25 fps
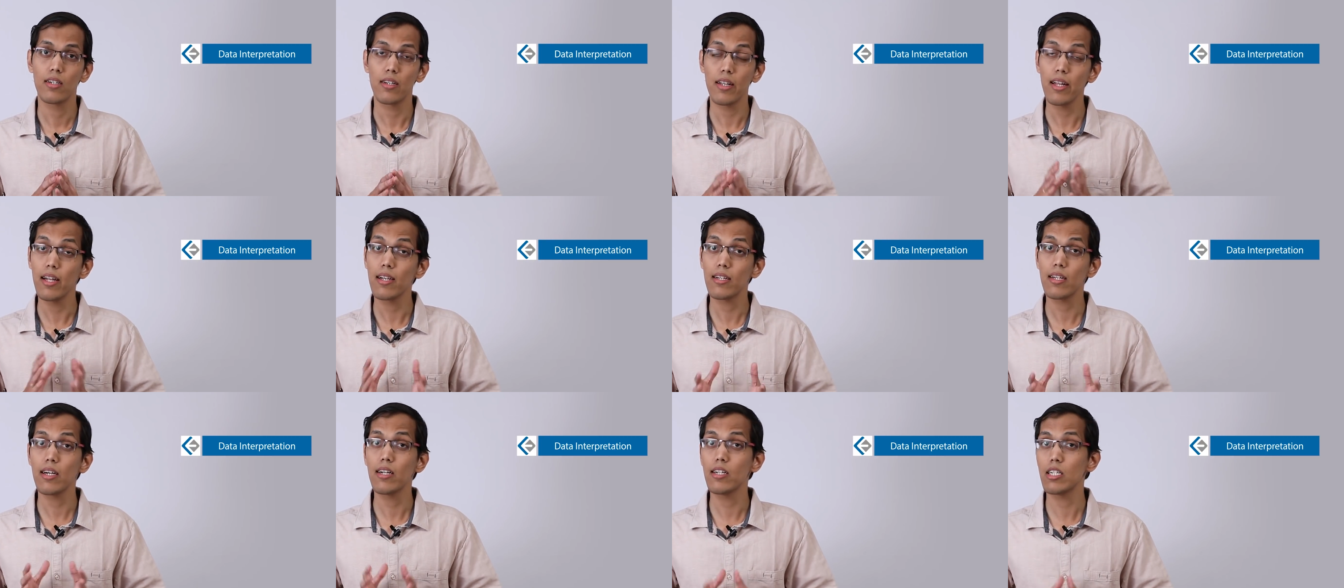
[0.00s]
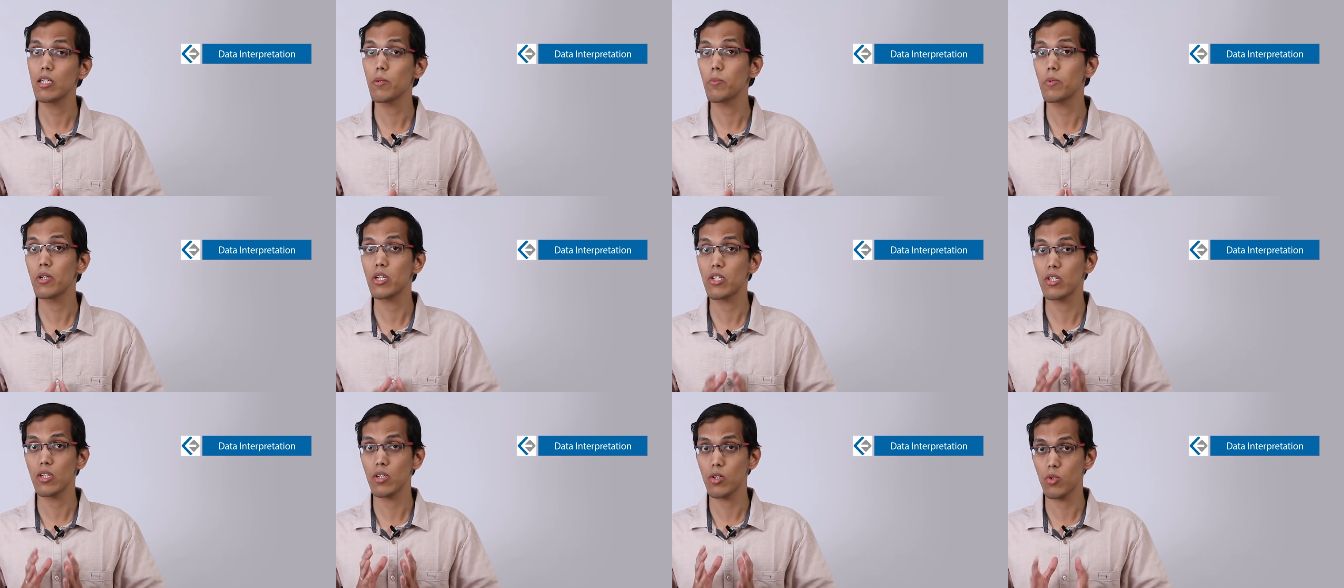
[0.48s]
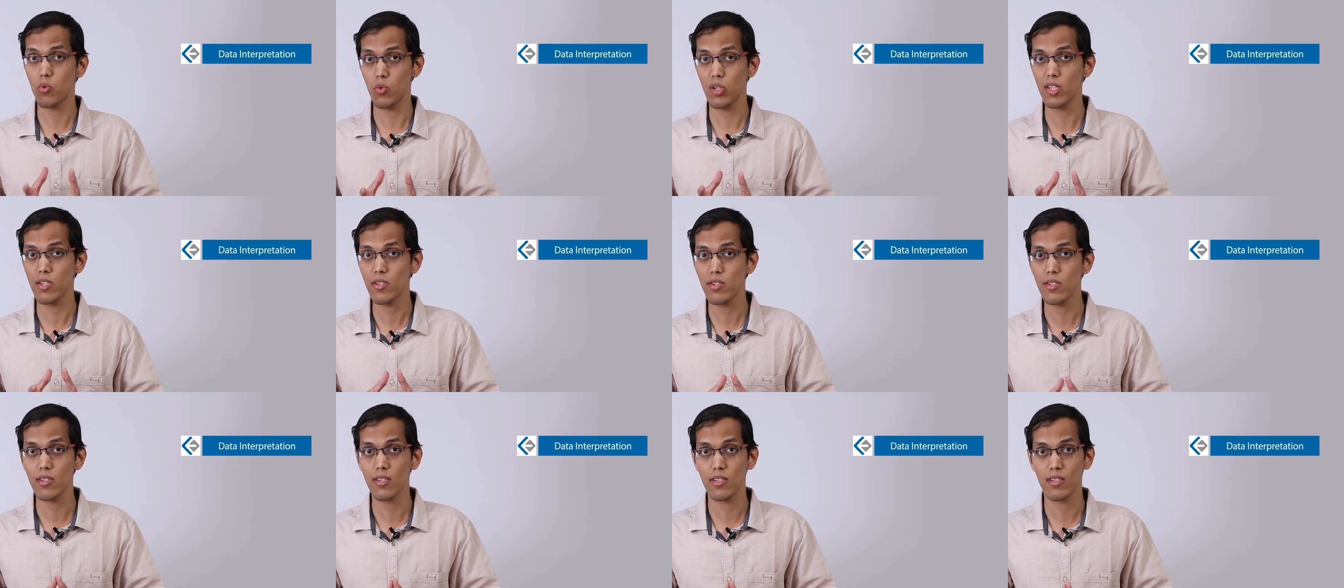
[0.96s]
data interpretation
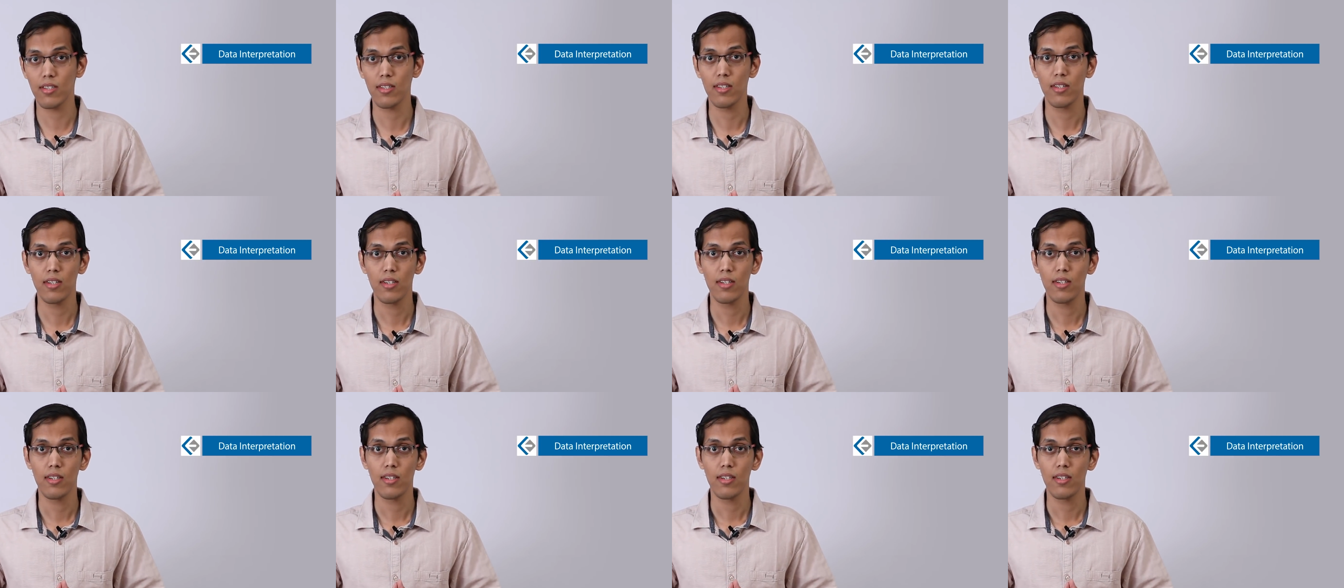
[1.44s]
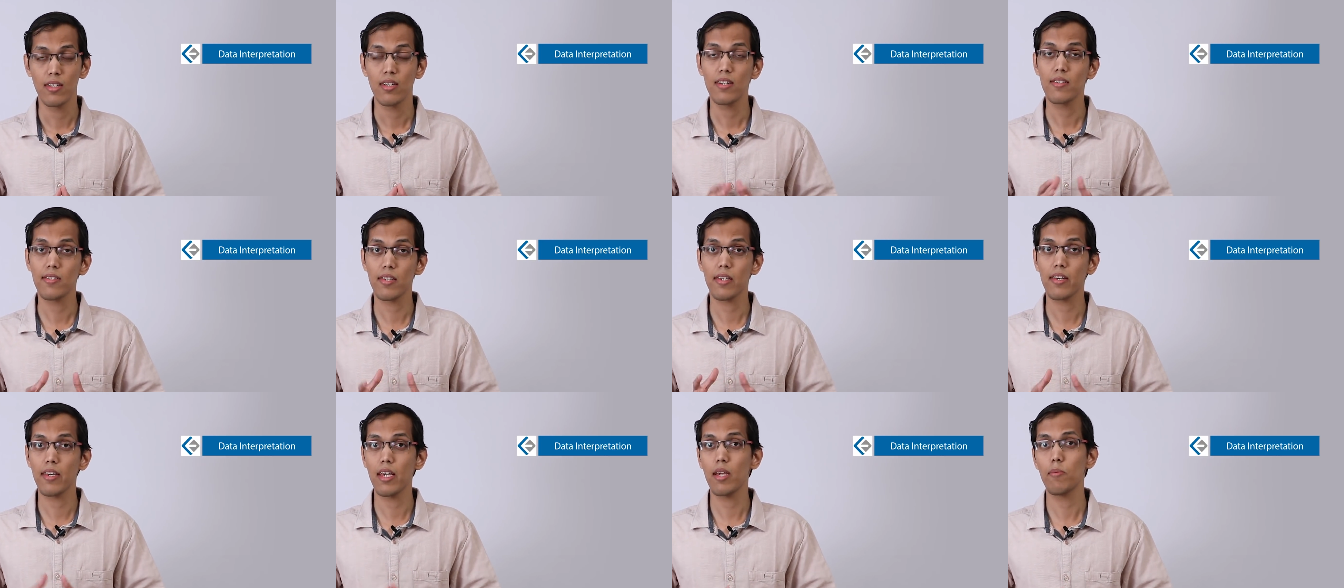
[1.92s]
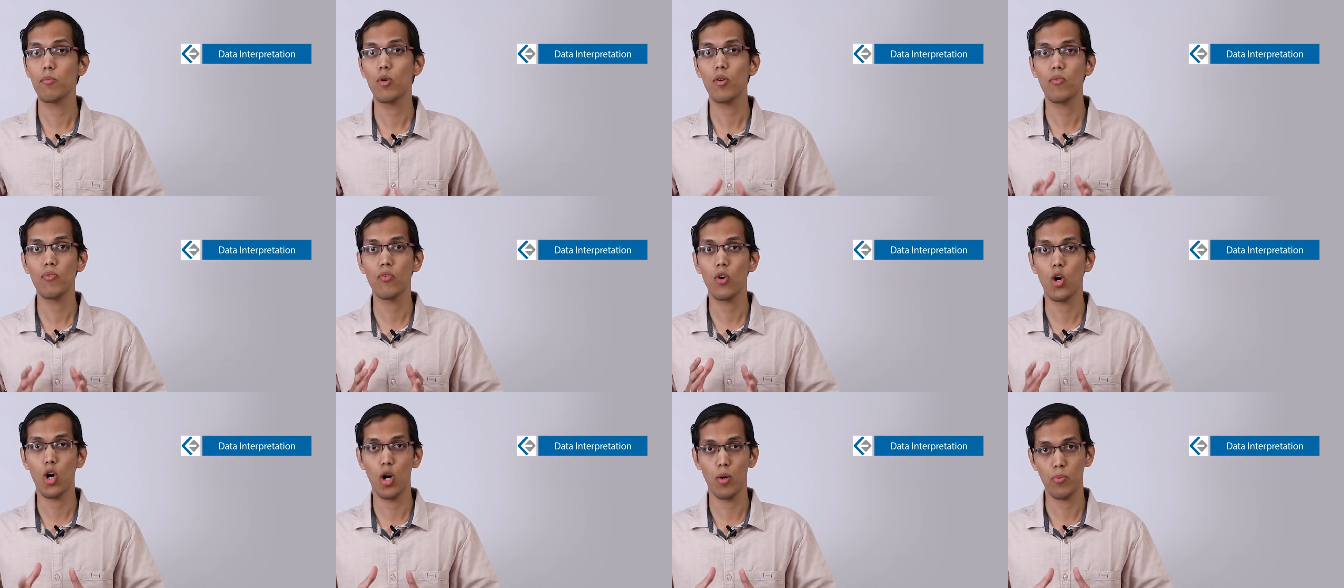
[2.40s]
question is a game
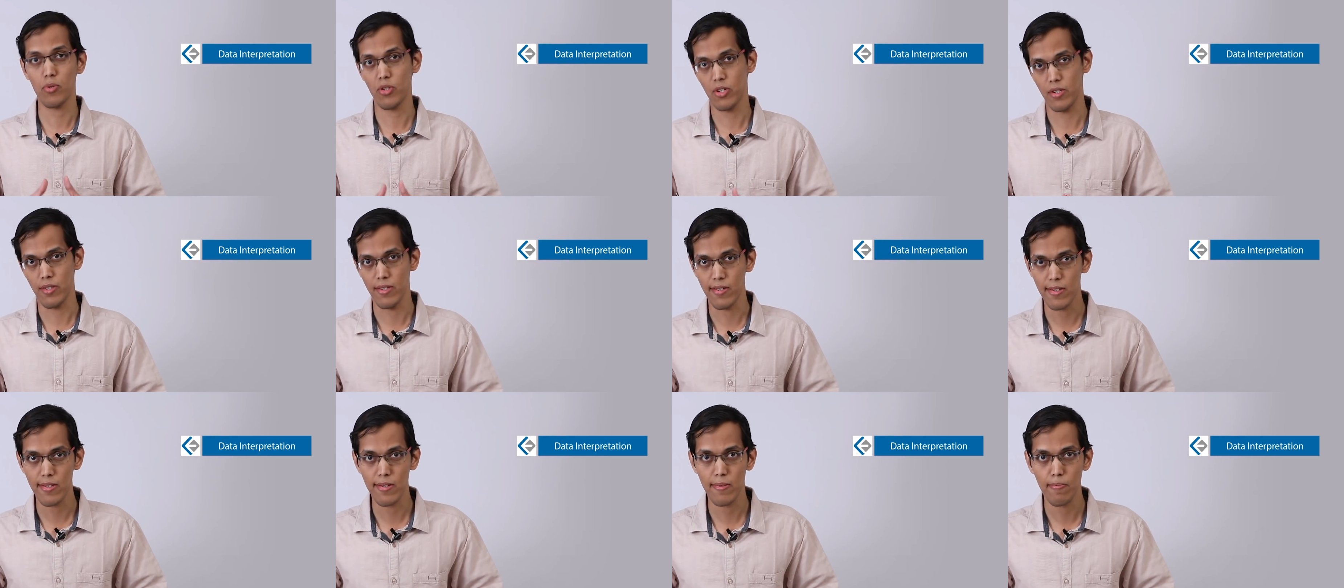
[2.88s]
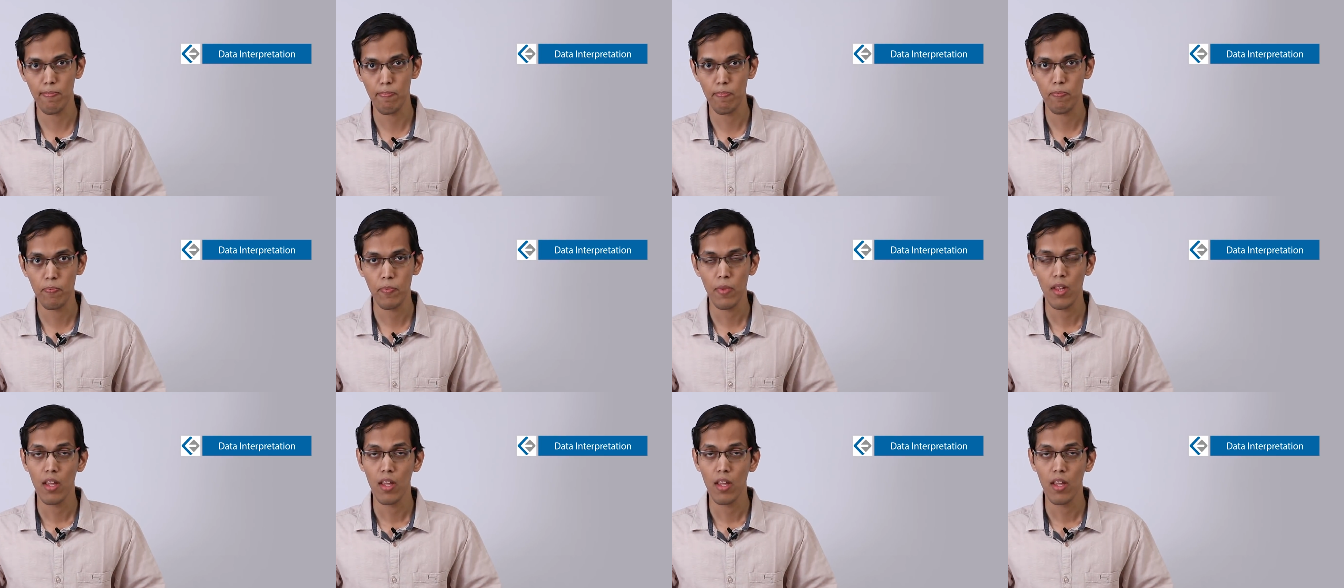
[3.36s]
of options.